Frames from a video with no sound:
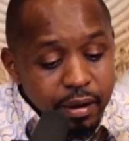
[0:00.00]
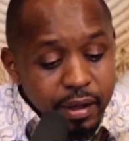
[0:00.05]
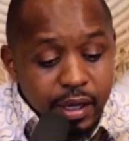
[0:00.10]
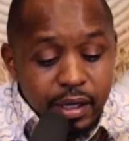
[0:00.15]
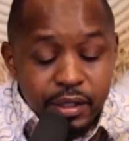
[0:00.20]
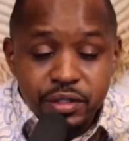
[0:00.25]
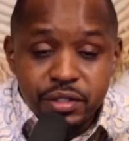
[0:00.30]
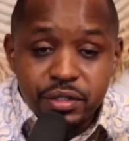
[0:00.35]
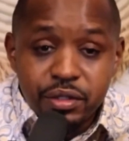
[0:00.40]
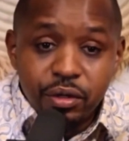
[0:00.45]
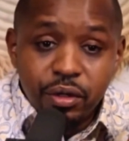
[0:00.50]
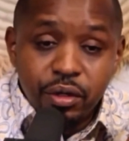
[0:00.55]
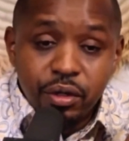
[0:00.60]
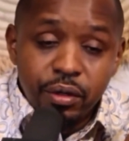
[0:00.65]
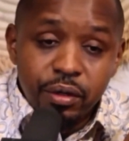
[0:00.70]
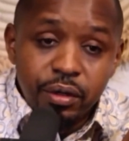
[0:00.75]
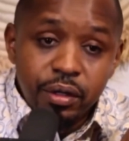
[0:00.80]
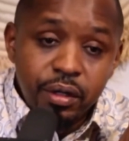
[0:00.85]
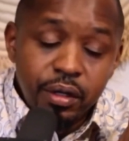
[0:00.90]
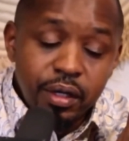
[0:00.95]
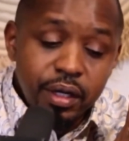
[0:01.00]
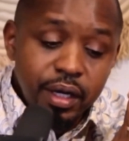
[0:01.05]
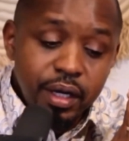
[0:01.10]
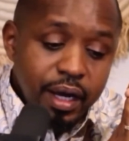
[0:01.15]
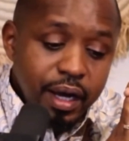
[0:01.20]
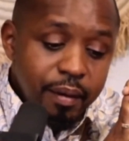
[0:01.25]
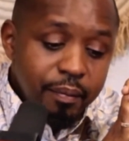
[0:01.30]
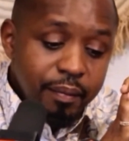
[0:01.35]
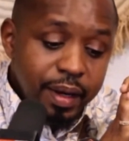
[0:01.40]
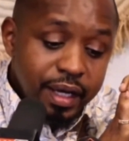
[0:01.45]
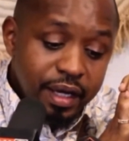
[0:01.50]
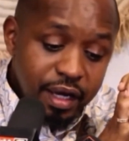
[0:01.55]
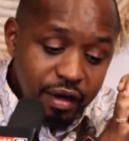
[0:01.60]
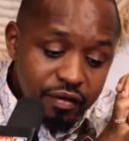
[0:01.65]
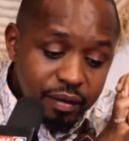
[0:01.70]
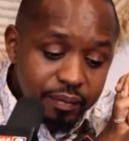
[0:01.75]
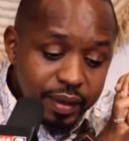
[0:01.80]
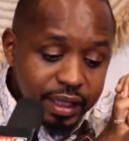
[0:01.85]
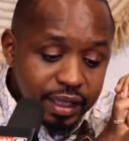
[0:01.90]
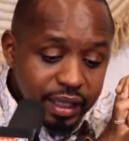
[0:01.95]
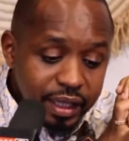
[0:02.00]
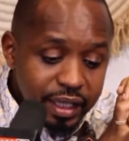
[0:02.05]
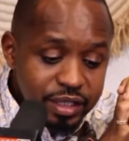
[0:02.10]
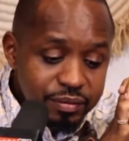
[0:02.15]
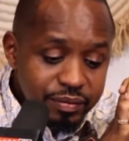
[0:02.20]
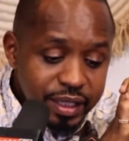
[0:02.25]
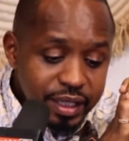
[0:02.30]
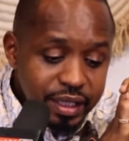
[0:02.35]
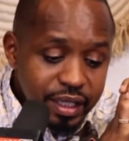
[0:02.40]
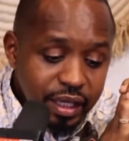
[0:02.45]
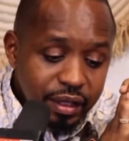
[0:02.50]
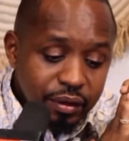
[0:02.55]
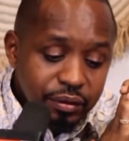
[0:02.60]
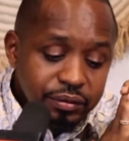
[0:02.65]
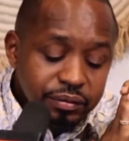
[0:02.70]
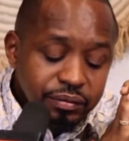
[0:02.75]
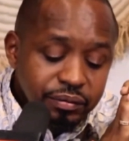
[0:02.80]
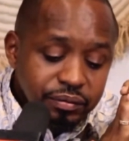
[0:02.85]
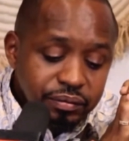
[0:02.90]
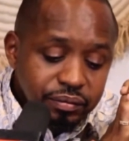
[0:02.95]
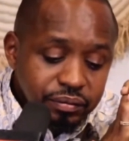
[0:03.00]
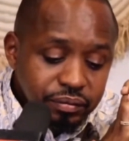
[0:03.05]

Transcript: Yeah, so my government let me down.